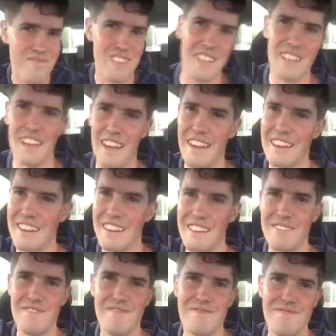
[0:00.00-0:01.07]
I don't know,
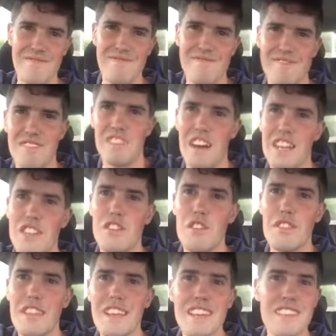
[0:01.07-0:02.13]
I do
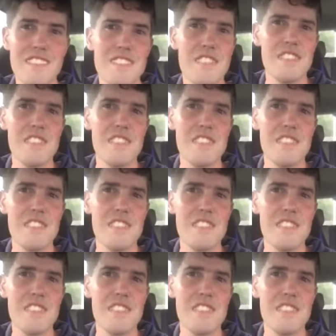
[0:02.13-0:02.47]
things